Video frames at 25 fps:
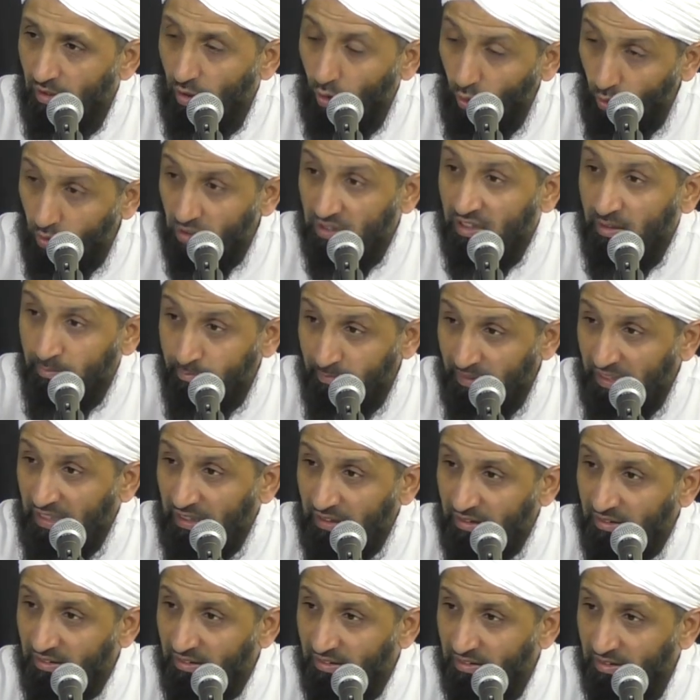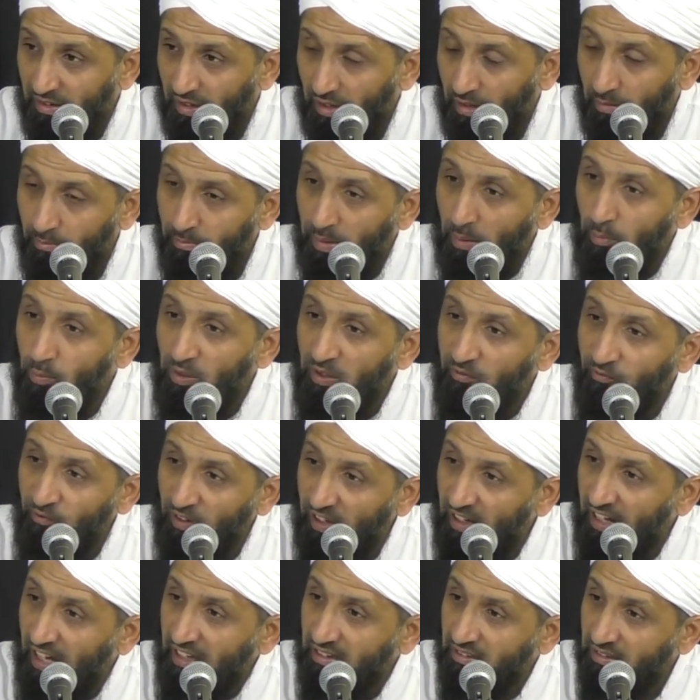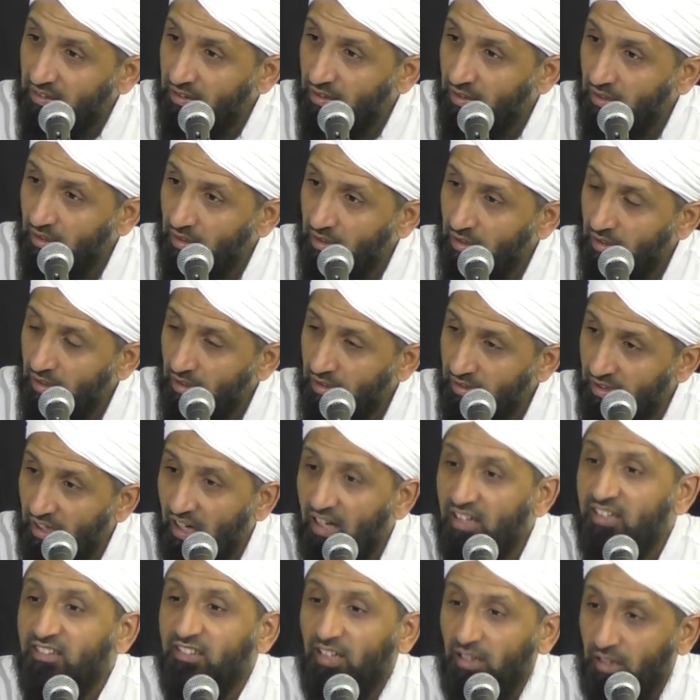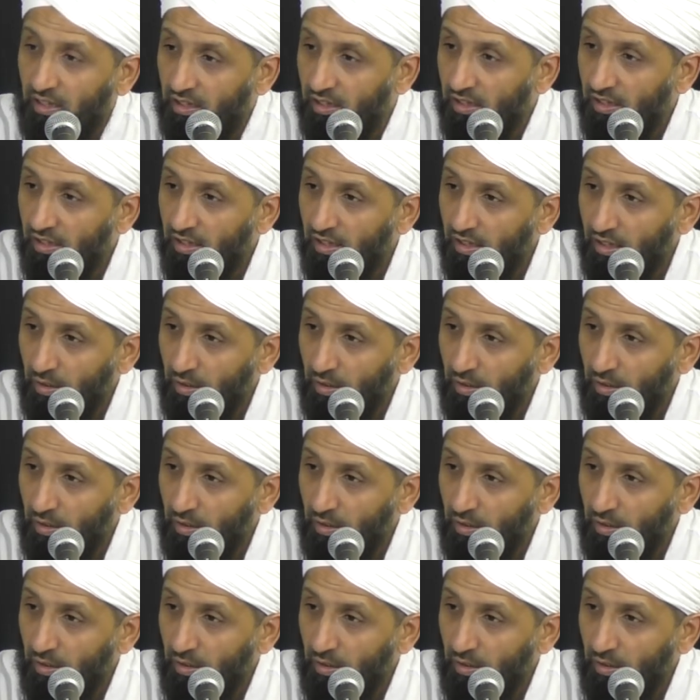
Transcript: but we forget the asal.